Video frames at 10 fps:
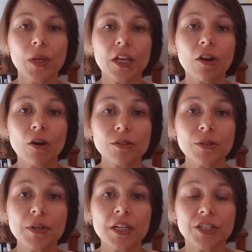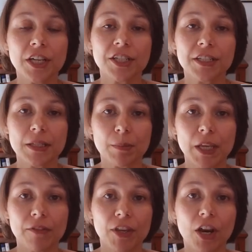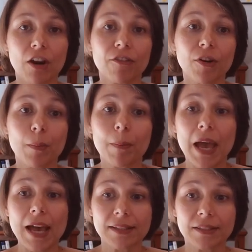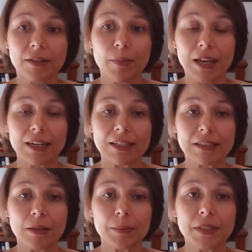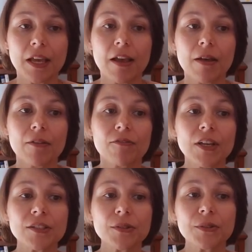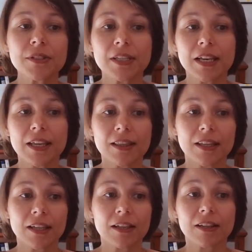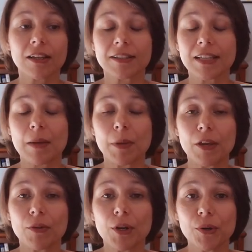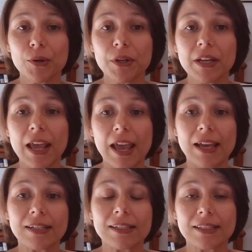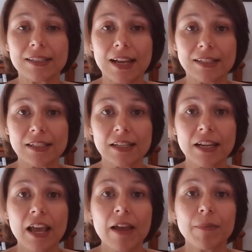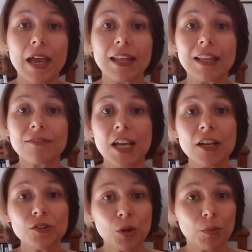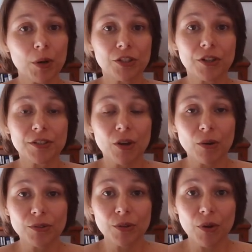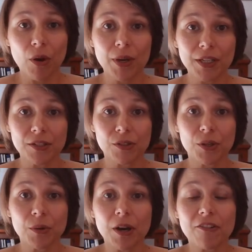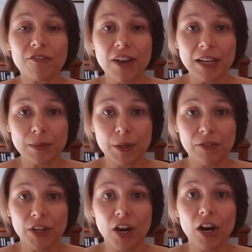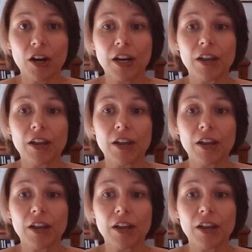We can also get changes in PVR from passive mechanisms. Vessels in the lungs can be recruited and distended, and left atrial pressure is also going to affect PVR.